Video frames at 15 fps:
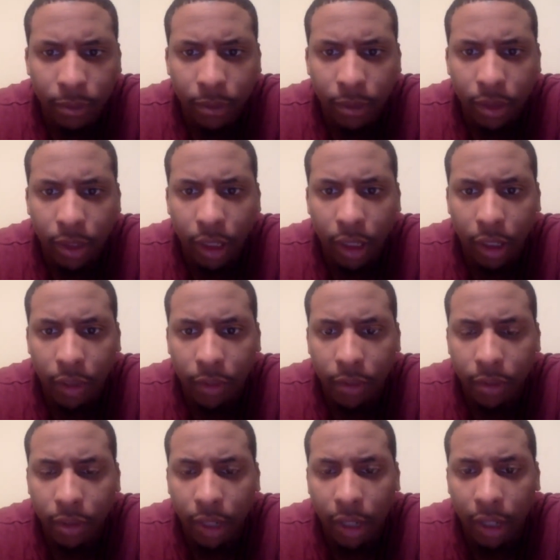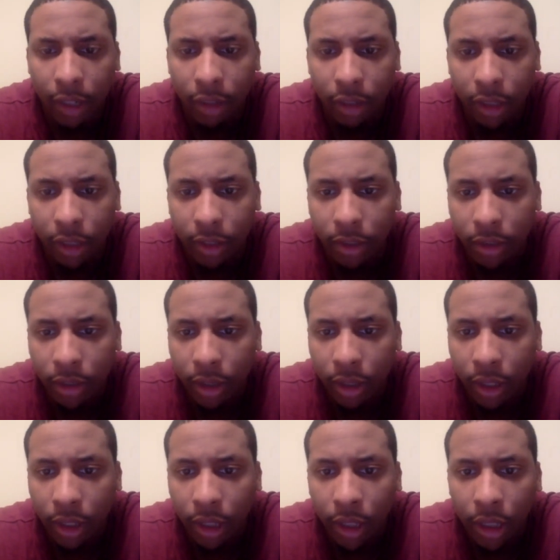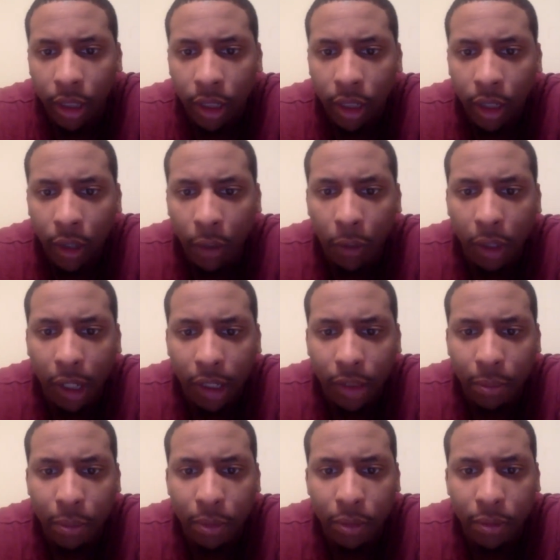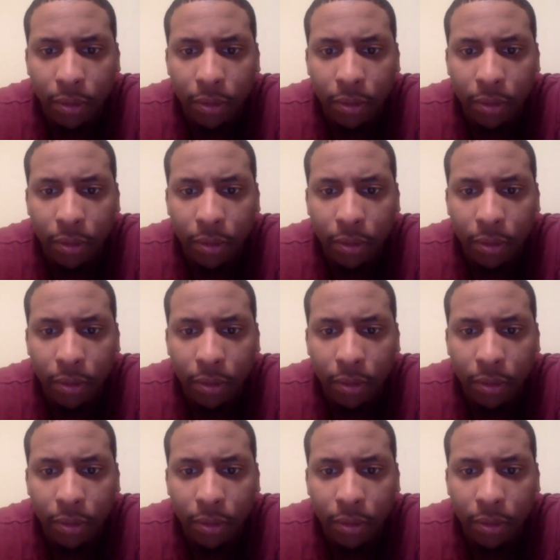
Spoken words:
Yeah, I agree. Whole lot to prove.